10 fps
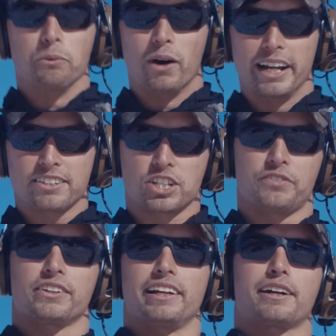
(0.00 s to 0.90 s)
in white, so if
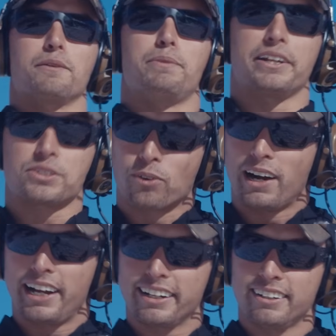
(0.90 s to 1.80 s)
you're like our buddies
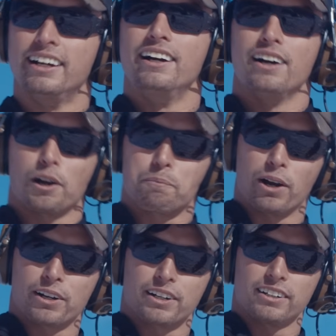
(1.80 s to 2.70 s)
Ryan or
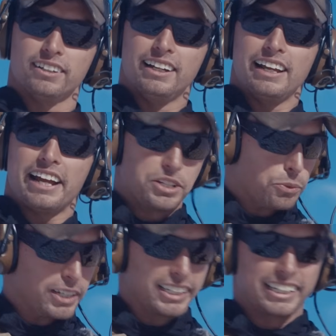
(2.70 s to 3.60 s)
Parker, and you
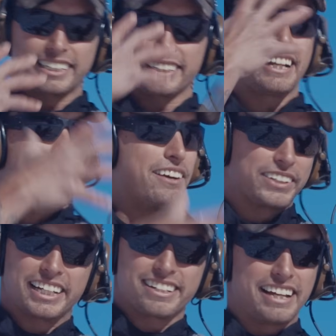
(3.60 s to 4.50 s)
really like to get
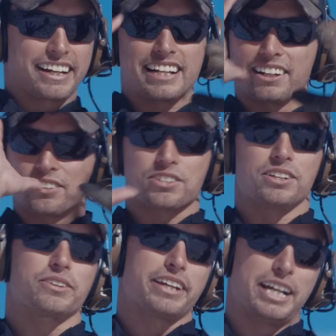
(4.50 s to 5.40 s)
everything decked out in
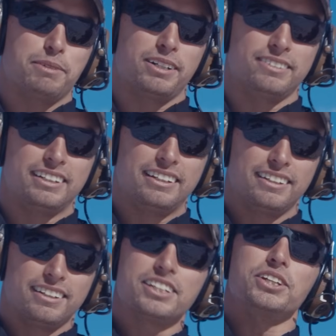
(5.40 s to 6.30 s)
snow camo,
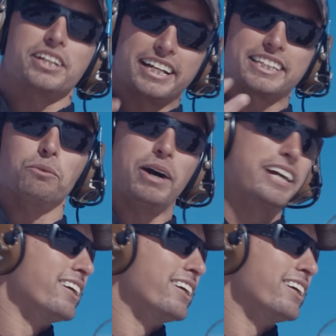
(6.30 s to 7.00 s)
you can get the white